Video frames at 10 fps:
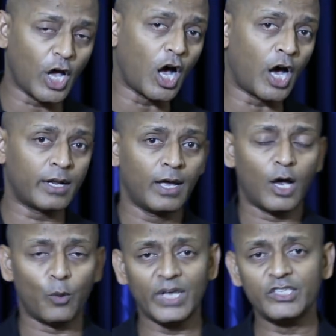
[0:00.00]
on
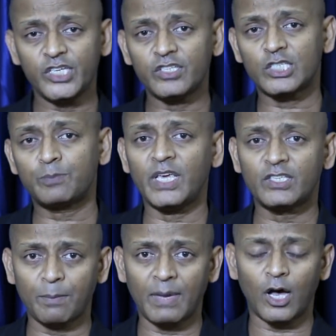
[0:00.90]
when Jesus
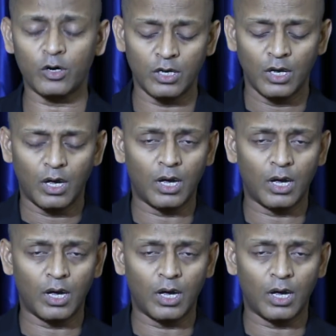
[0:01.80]
speaks about